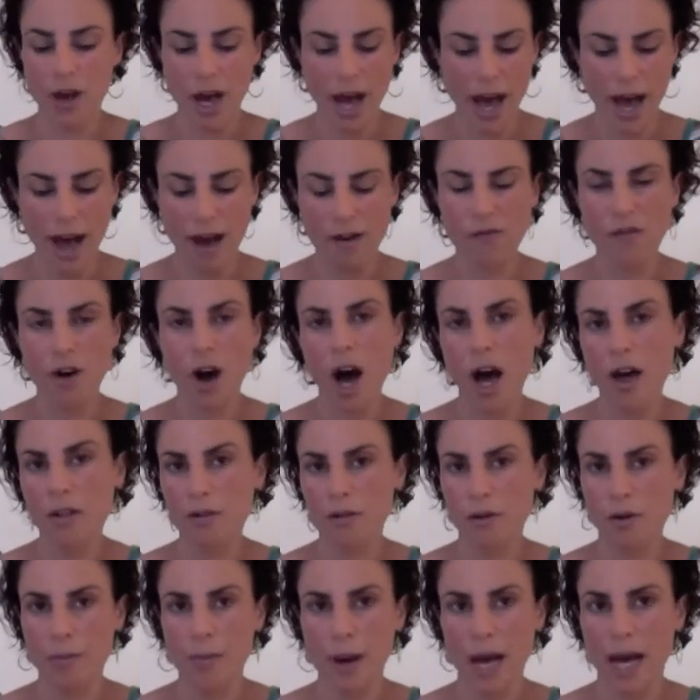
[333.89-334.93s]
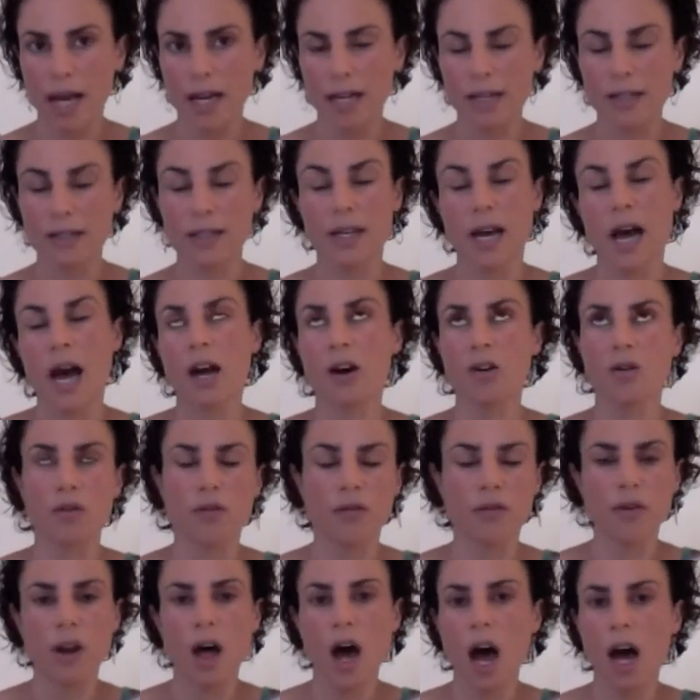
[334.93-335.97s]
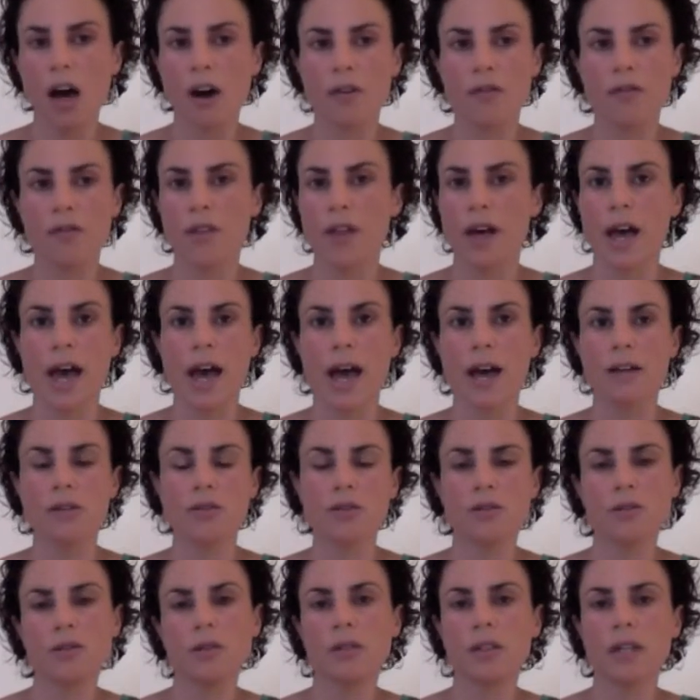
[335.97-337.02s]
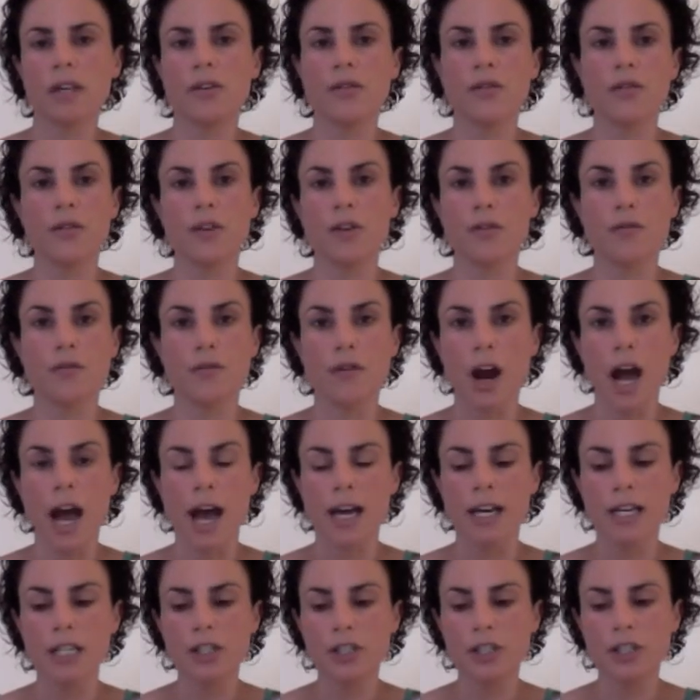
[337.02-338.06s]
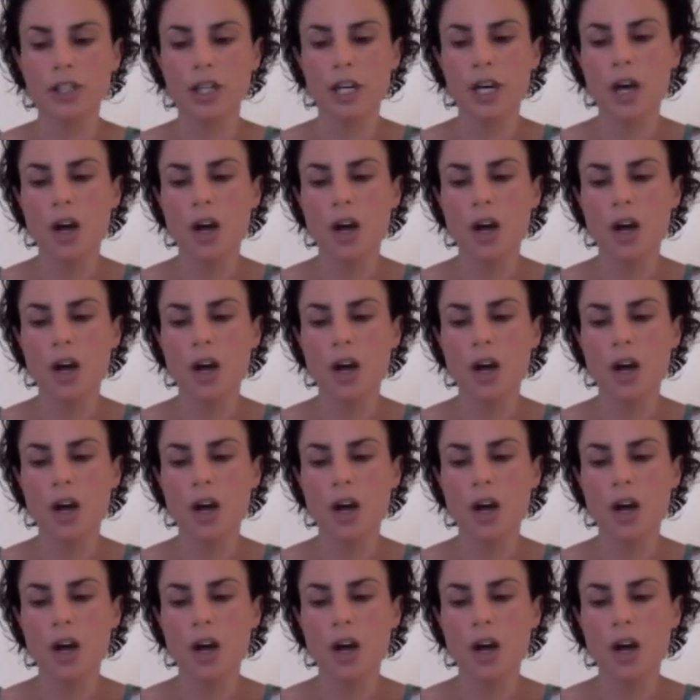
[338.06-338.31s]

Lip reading: have either a panic attack or fly off the handle in a fit of rage